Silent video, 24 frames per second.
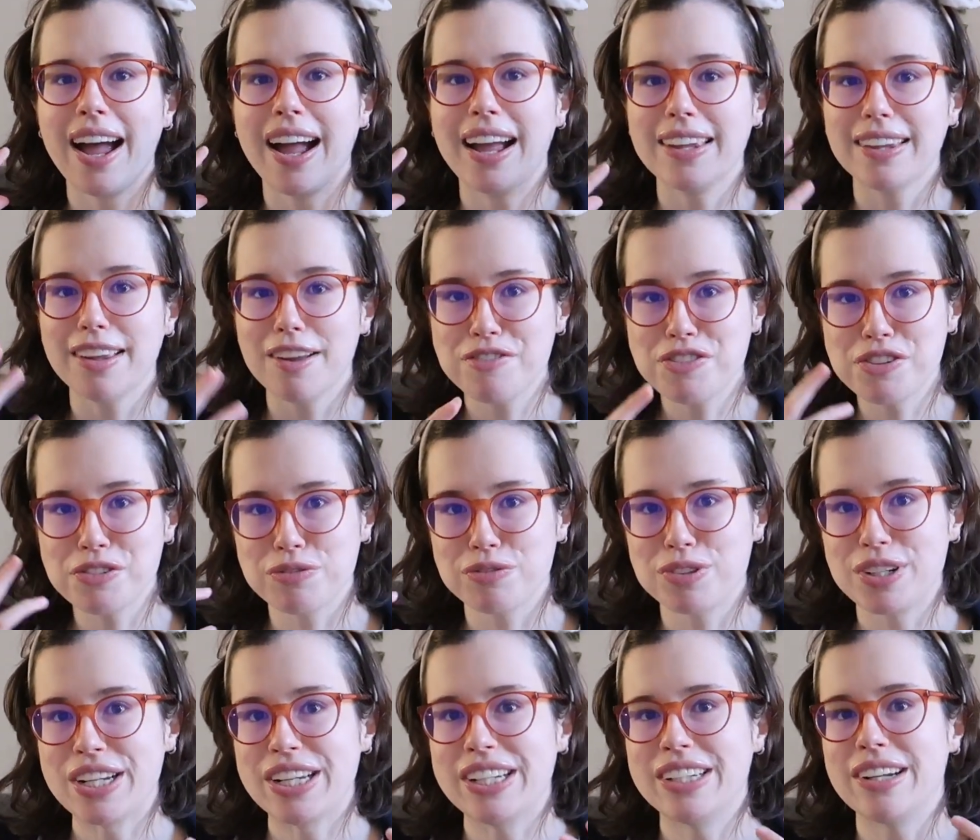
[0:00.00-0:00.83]
I love to
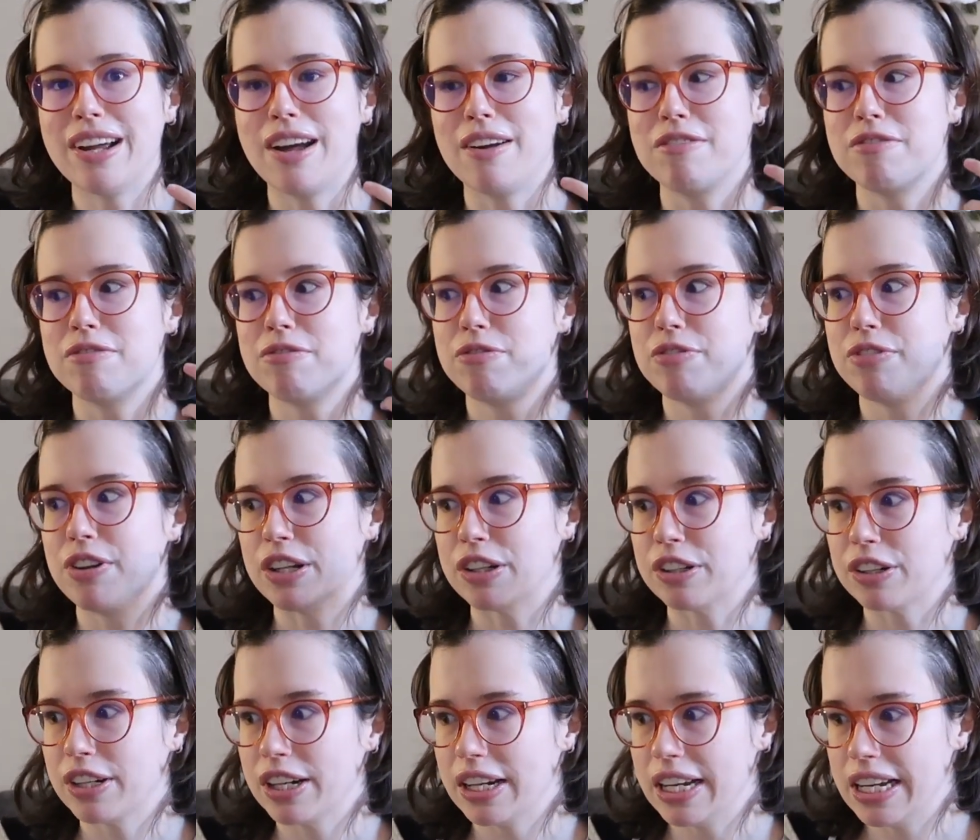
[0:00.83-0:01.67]
read. I
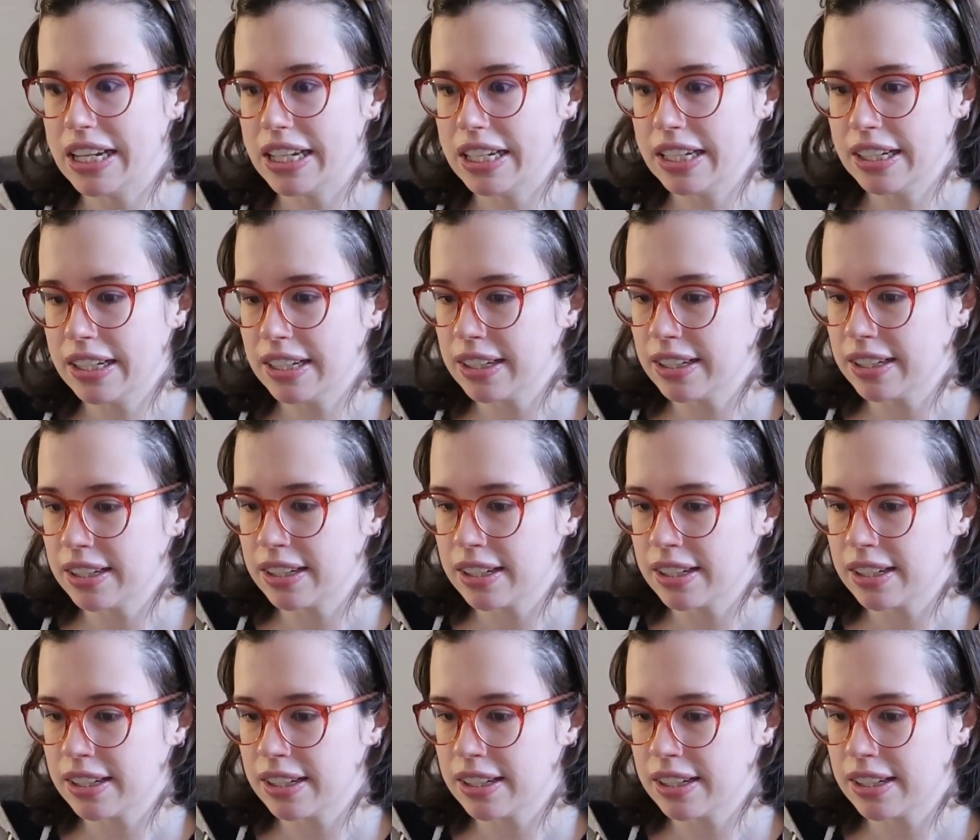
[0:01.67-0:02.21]
very